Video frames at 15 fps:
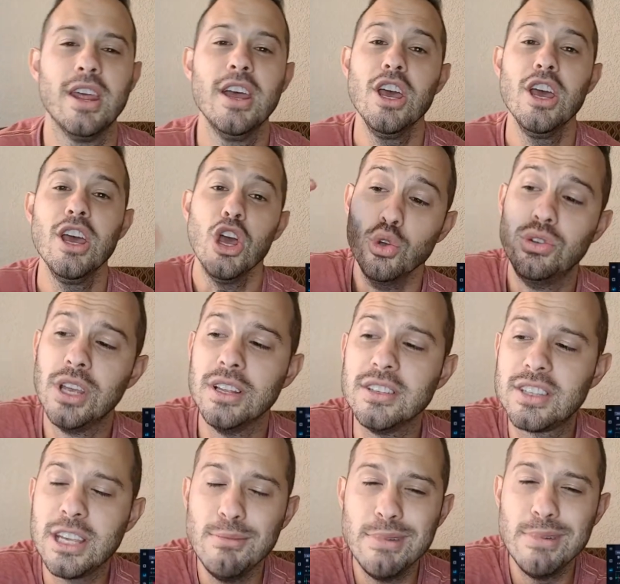man. You
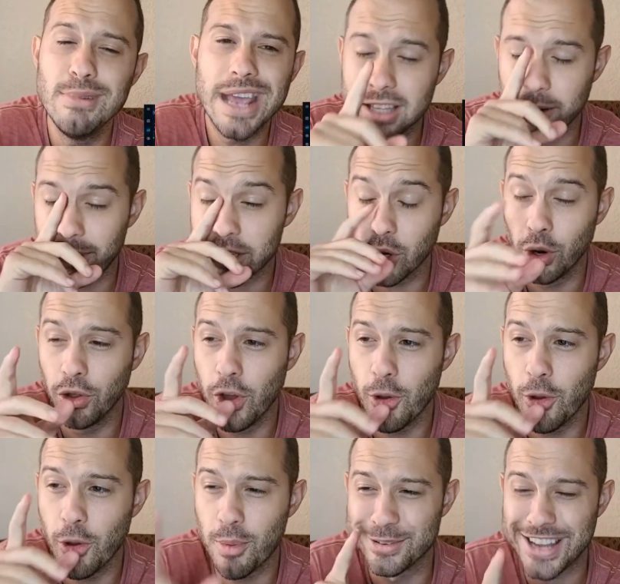didn't see me asking about you
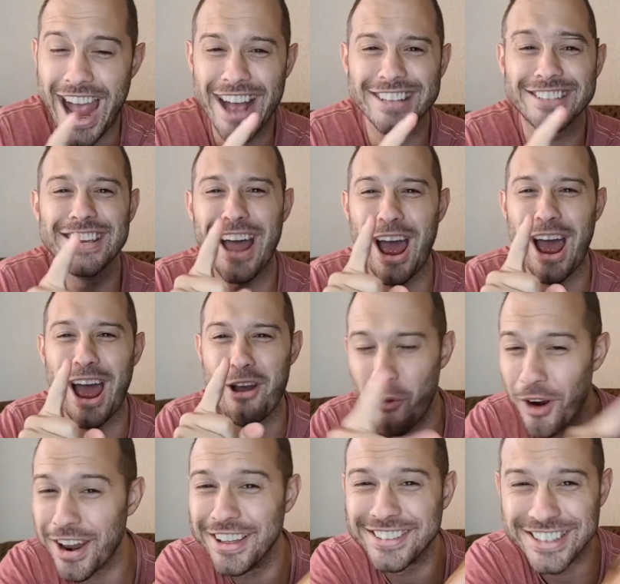earlier, but I was asking. I
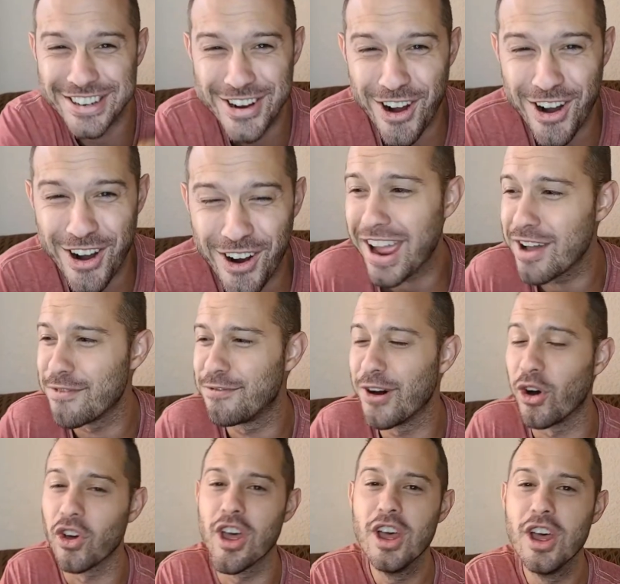wanted to know how you
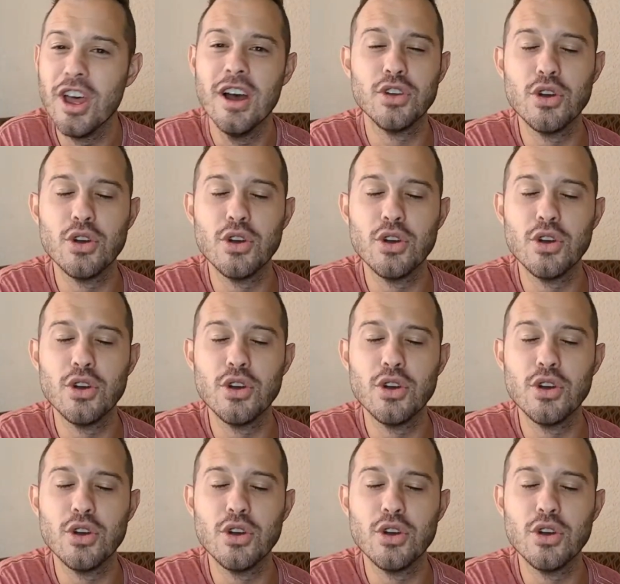felt.